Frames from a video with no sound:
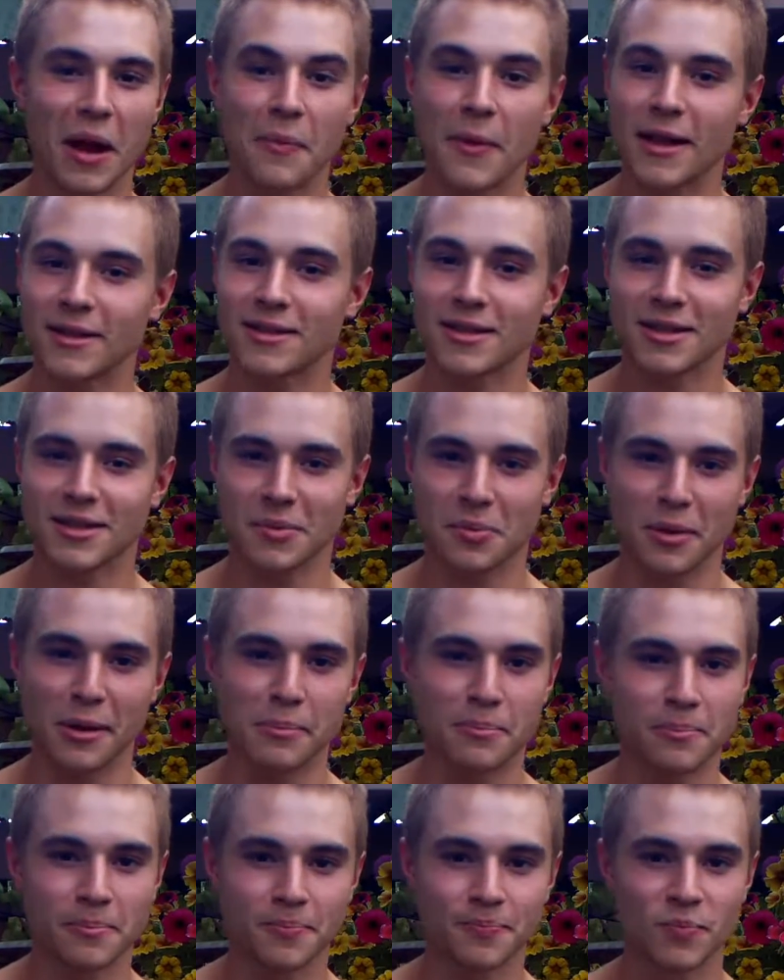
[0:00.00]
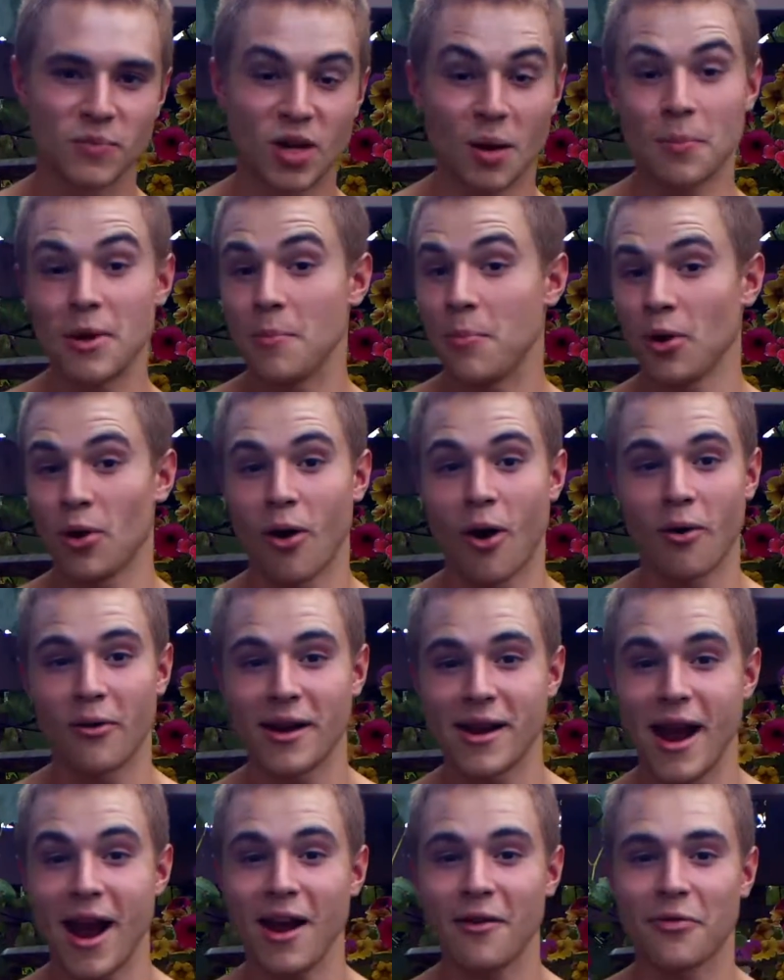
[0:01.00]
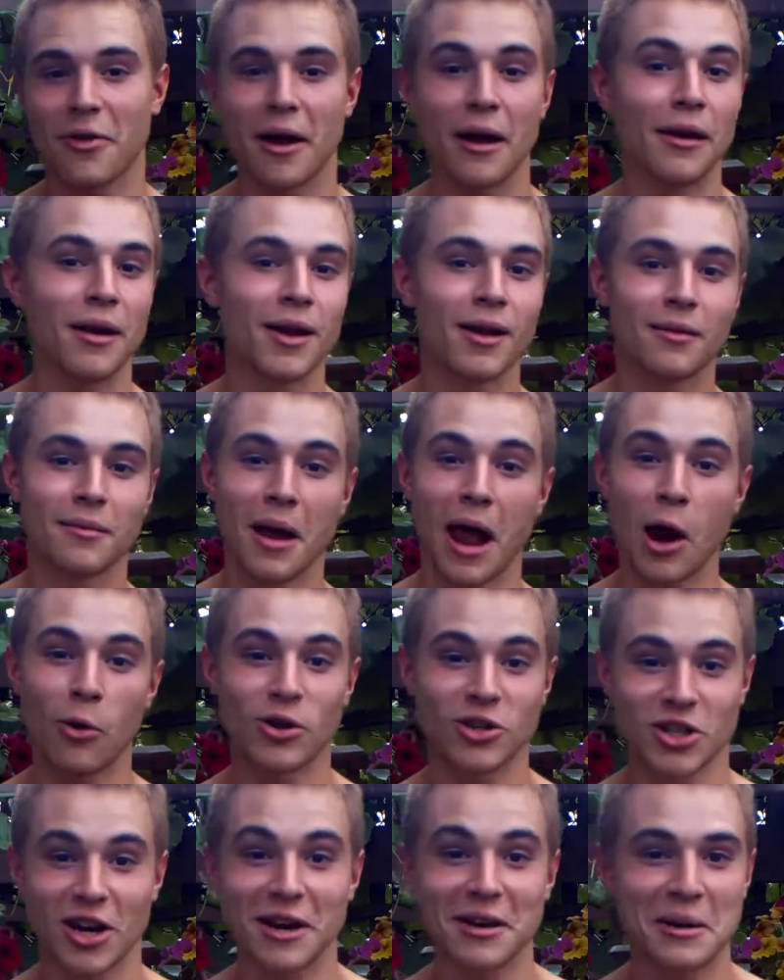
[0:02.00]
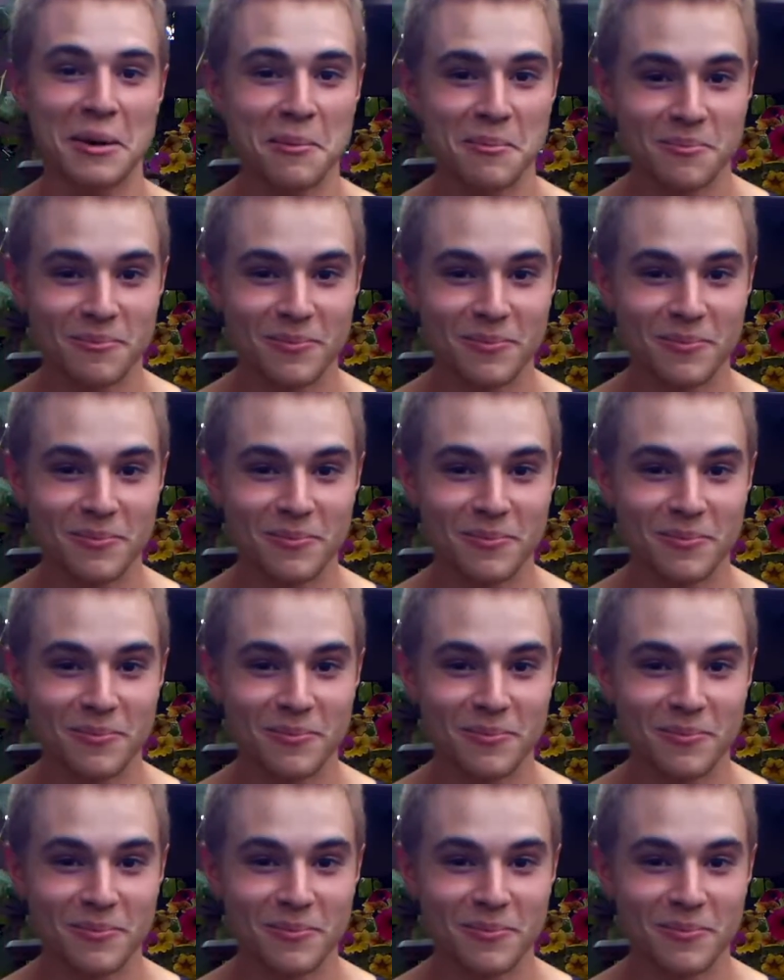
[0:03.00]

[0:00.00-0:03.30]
That's discipline. Some people already have that. I wish I did.